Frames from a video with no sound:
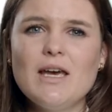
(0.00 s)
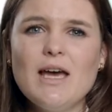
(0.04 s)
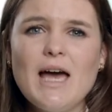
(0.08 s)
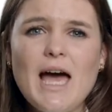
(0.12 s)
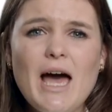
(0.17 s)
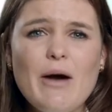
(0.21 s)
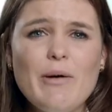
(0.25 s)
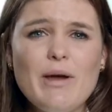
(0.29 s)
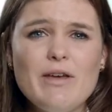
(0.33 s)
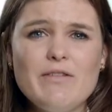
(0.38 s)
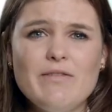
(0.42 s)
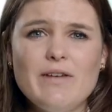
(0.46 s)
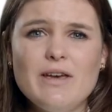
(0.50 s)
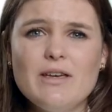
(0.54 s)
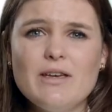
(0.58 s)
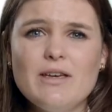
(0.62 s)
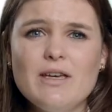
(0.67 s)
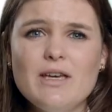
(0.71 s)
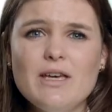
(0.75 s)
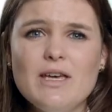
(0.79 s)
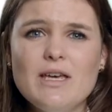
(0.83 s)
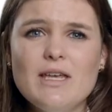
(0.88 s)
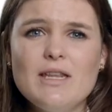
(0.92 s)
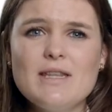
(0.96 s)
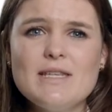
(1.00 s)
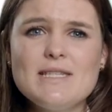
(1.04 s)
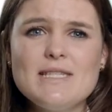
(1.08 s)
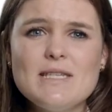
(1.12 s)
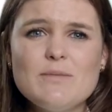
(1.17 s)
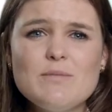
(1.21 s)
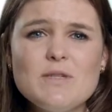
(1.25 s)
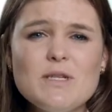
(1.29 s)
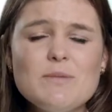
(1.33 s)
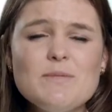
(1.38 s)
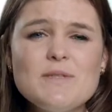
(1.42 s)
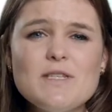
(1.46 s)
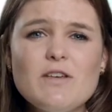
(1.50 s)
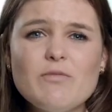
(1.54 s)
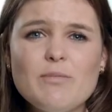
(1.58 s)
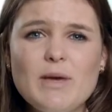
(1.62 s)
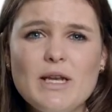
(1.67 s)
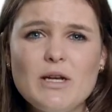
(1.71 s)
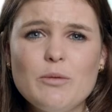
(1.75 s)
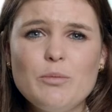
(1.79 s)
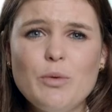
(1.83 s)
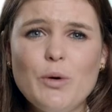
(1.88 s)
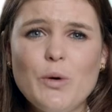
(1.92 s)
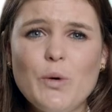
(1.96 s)
However, the symptoms of
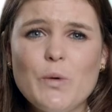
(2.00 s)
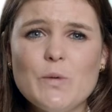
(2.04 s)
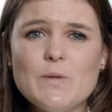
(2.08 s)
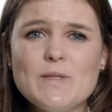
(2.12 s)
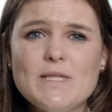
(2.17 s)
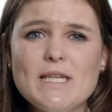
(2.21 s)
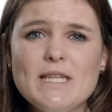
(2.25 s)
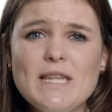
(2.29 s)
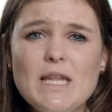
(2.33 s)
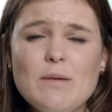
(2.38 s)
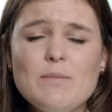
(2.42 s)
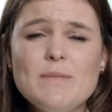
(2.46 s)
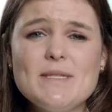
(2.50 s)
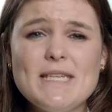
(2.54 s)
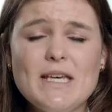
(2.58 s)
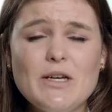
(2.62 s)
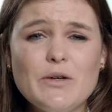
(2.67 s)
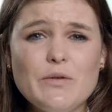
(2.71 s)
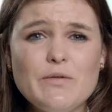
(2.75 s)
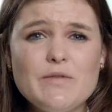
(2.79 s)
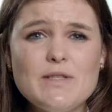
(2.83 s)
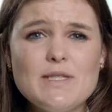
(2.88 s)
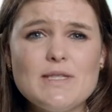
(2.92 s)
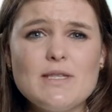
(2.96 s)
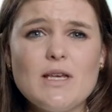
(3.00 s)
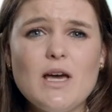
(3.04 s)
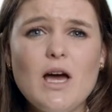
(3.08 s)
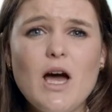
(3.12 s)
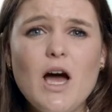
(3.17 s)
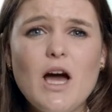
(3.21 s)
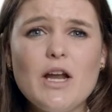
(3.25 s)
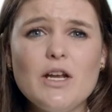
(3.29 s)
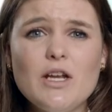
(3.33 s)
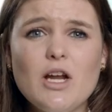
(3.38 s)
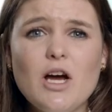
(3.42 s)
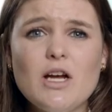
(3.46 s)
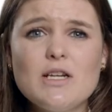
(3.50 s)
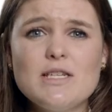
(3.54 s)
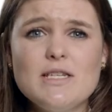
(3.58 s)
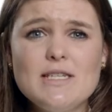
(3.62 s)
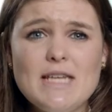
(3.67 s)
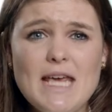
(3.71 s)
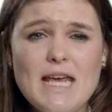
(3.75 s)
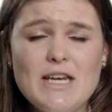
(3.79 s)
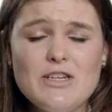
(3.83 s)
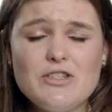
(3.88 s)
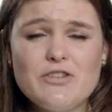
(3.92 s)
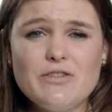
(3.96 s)
menopause in themselves are not
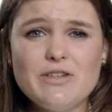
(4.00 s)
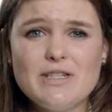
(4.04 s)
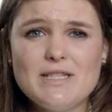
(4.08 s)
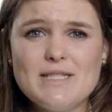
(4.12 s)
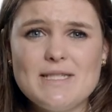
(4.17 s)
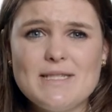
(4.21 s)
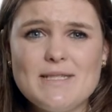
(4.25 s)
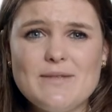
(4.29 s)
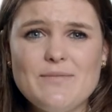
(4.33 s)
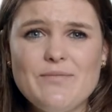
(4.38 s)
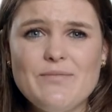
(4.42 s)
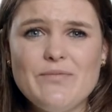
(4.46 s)
dangerous.